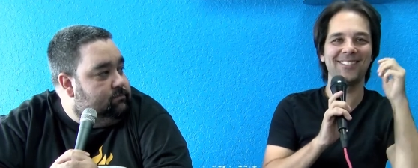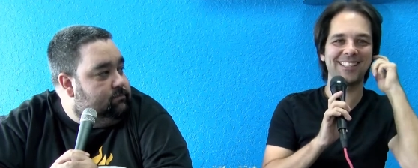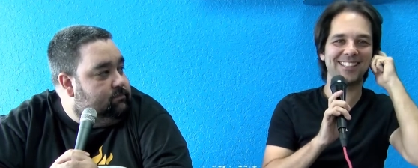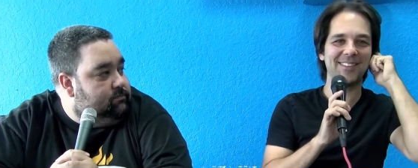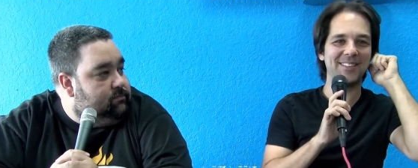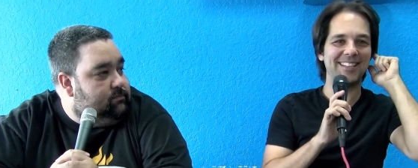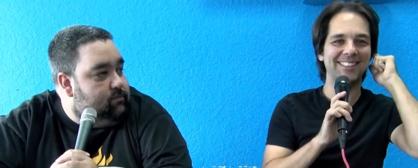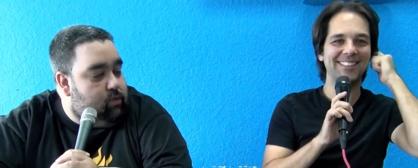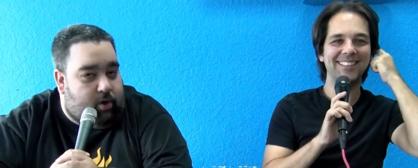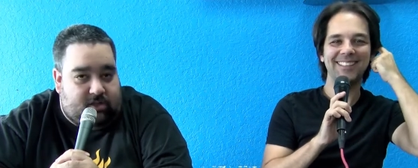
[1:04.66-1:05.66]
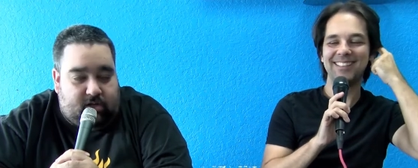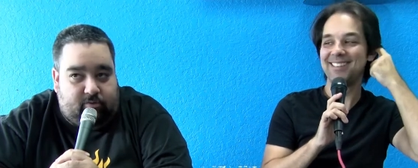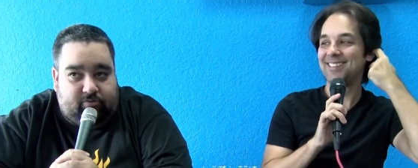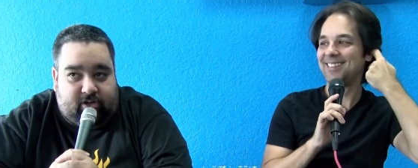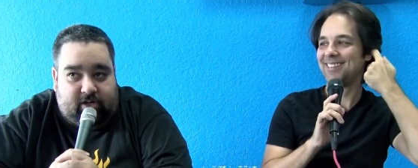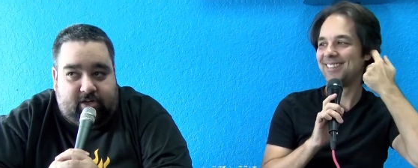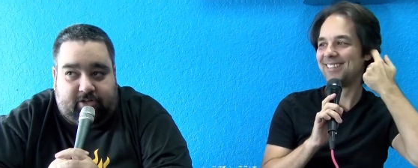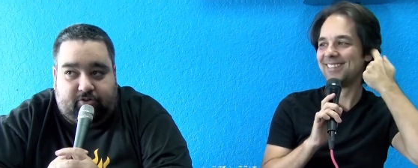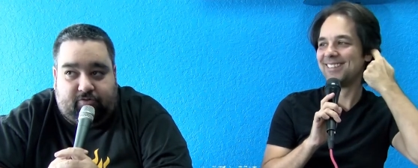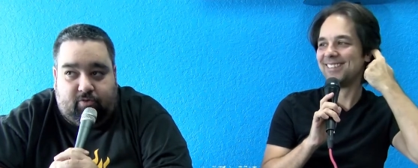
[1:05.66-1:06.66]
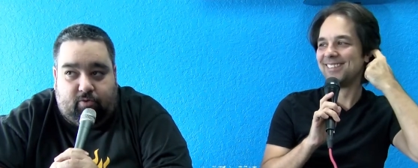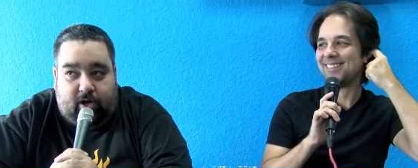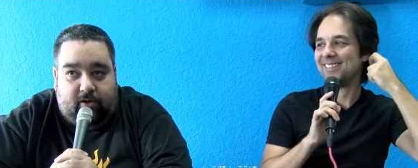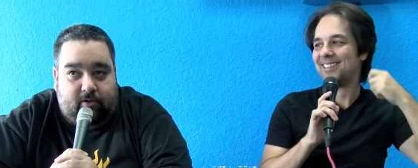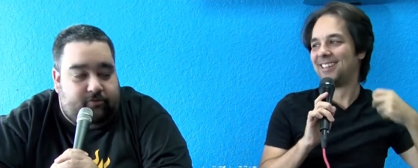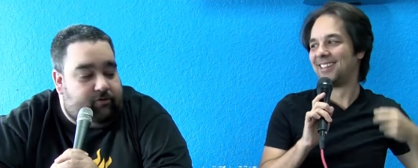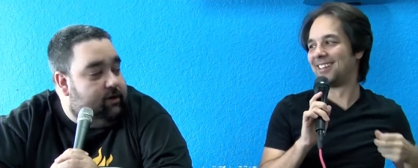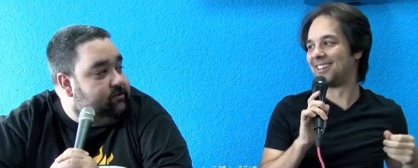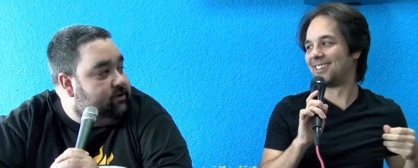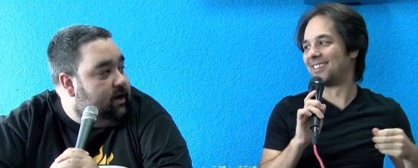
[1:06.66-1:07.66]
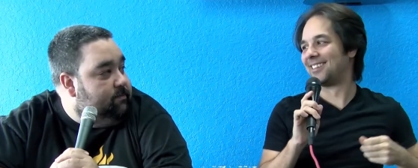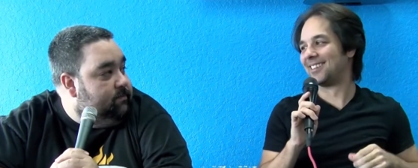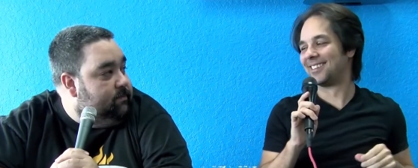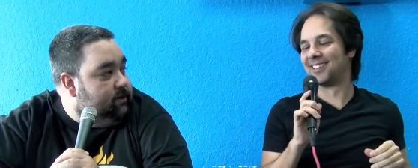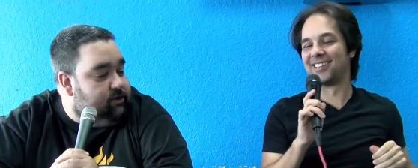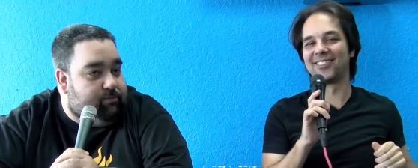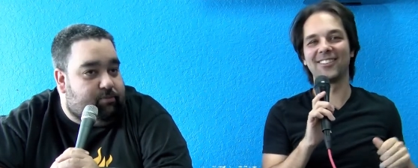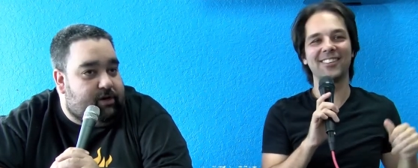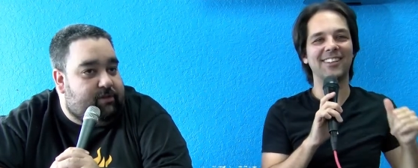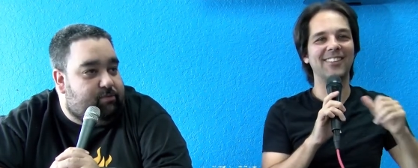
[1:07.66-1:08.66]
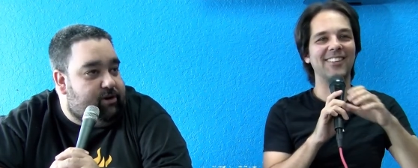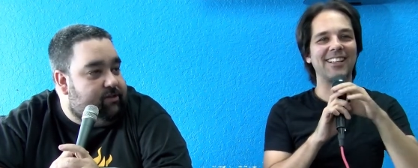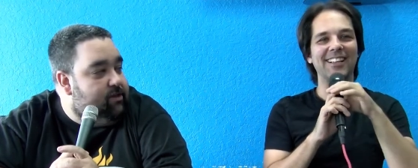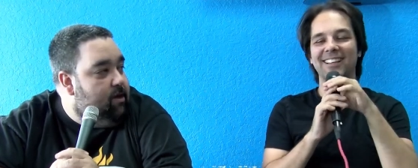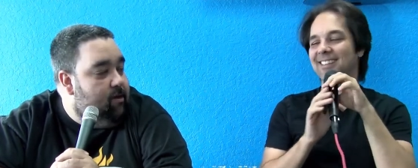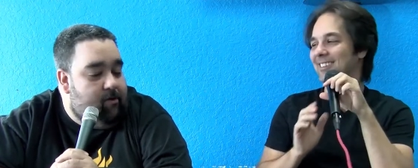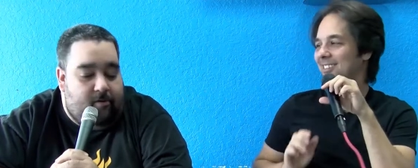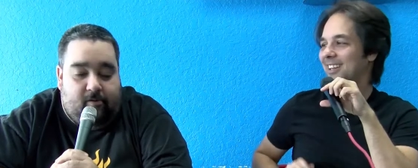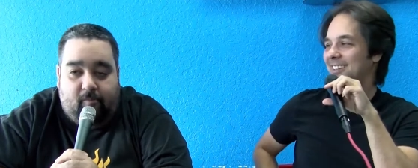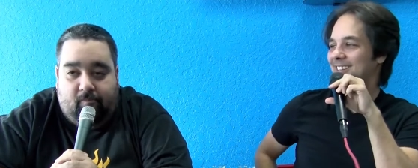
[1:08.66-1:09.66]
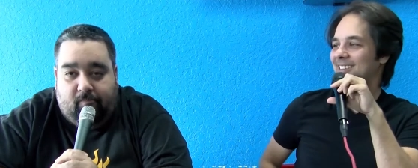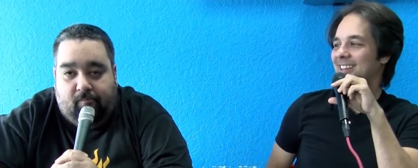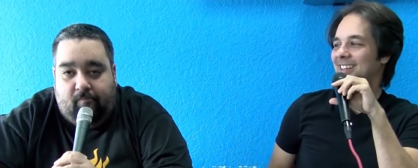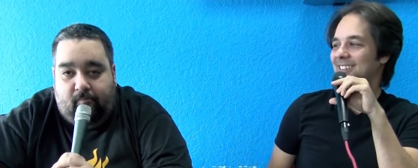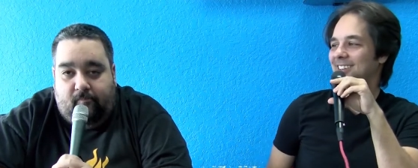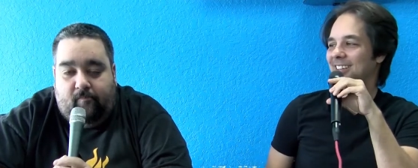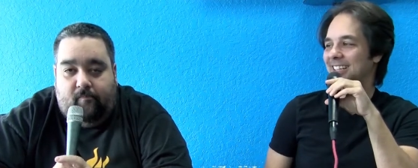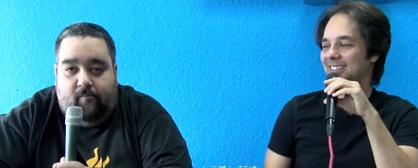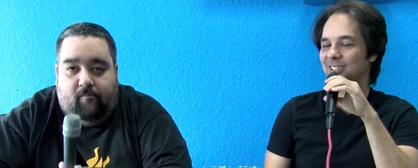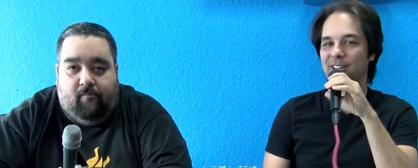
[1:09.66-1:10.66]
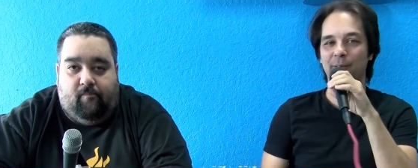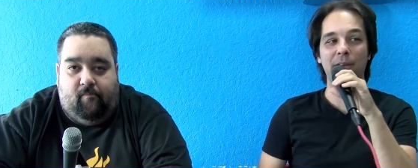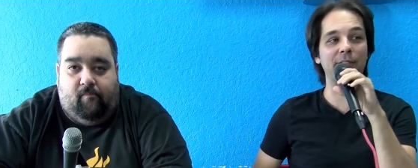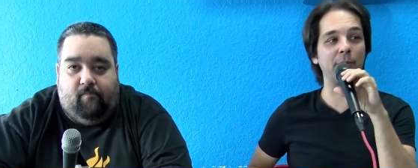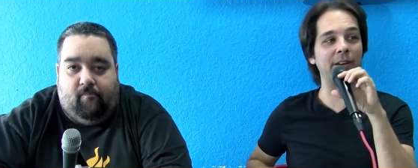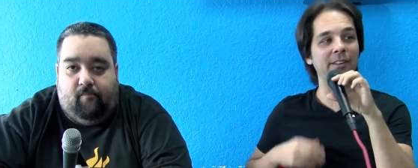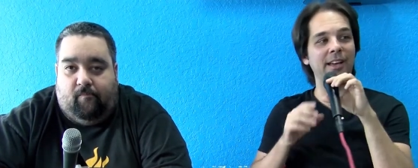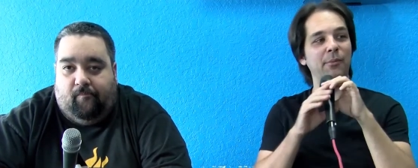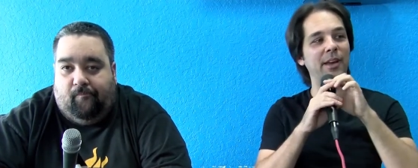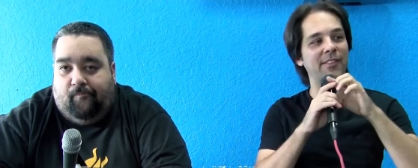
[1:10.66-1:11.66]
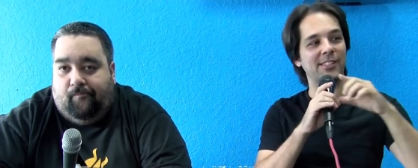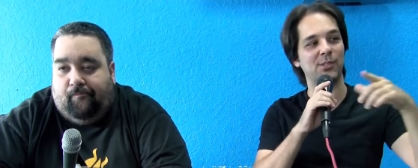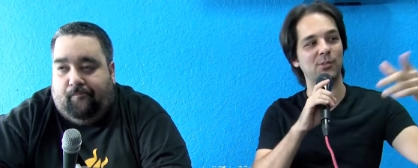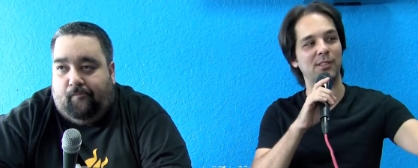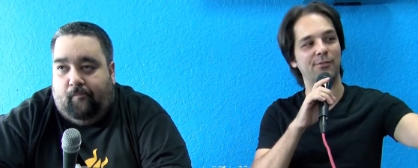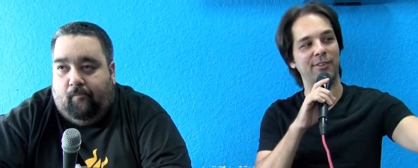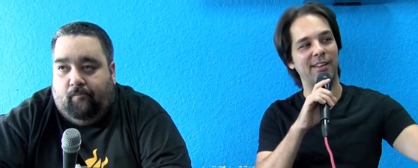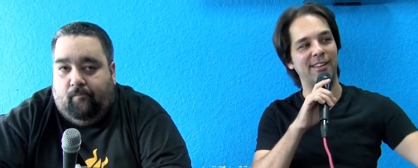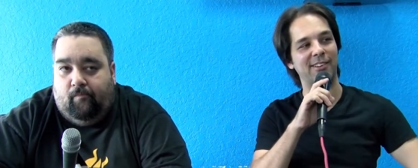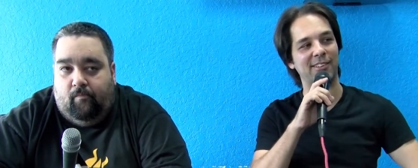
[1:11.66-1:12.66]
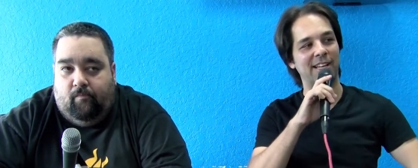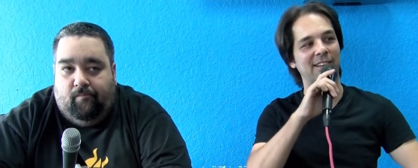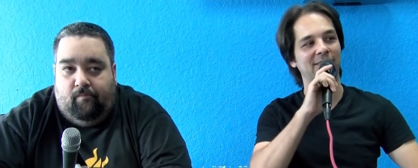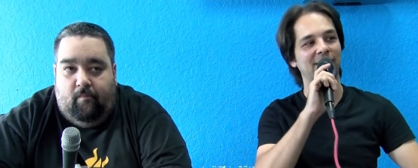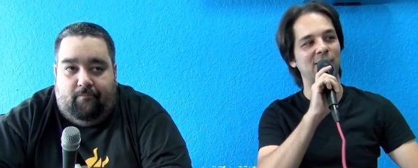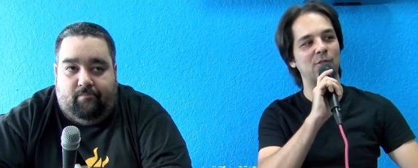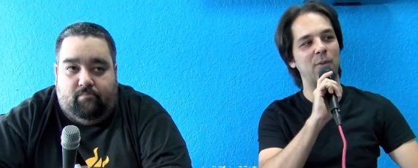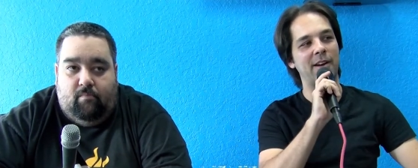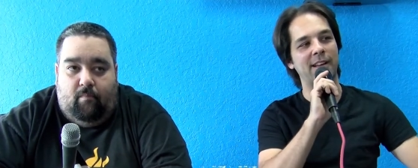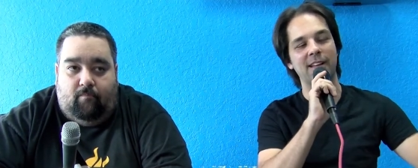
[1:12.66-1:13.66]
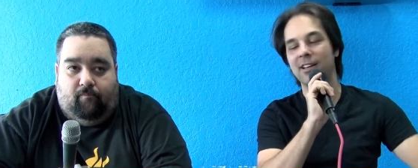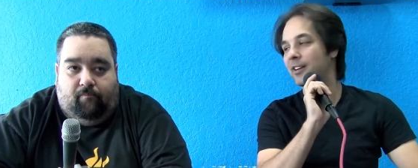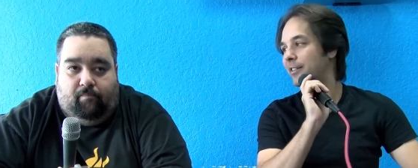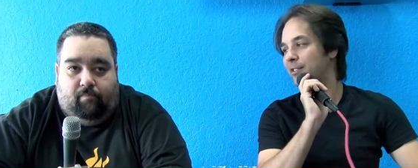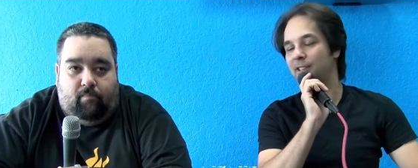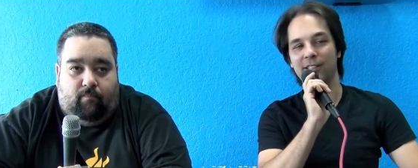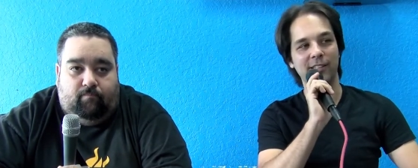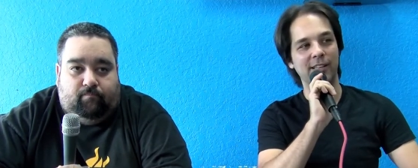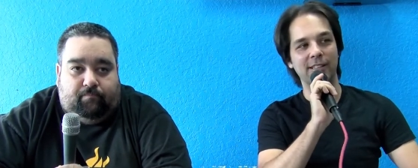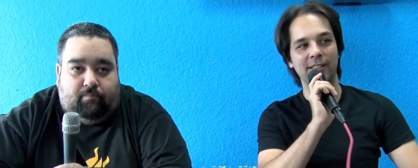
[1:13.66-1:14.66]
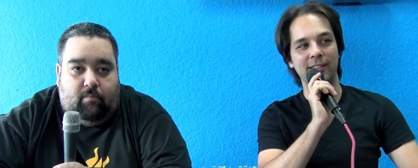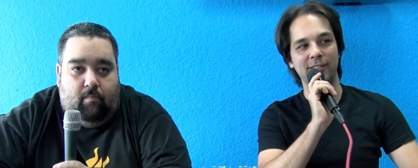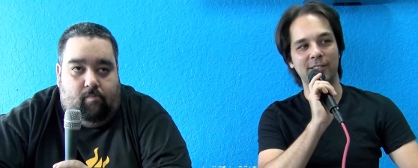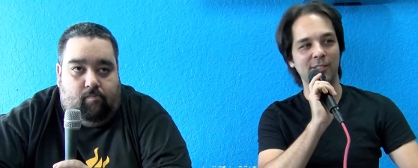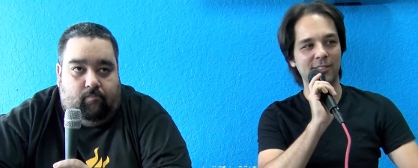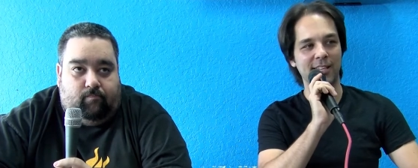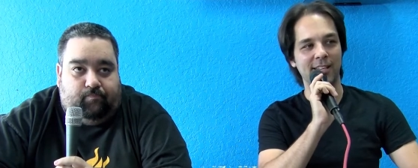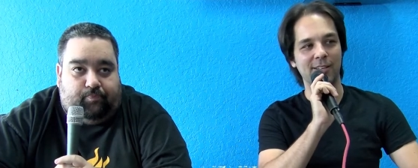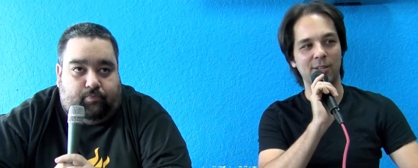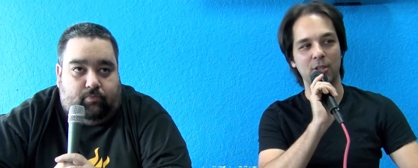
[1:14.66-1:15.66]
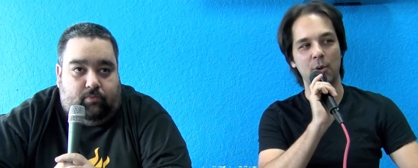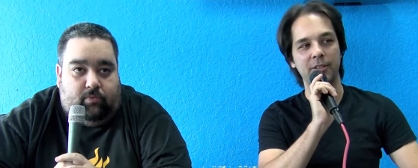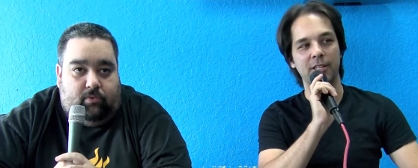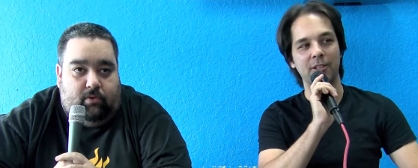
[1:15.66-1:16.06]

Speaker 1: what does that mean? Well, I thought it was getting dangerous for a while, so uh, I oh. stopped. I couldn't oh, breathe. Oh my god. Okay. All right.
Speaker 2: All right. Okay. We have we have eh, we have had Susie Fed here at the house. That she's wearing. She, eh, it, eh, it looks like glow in the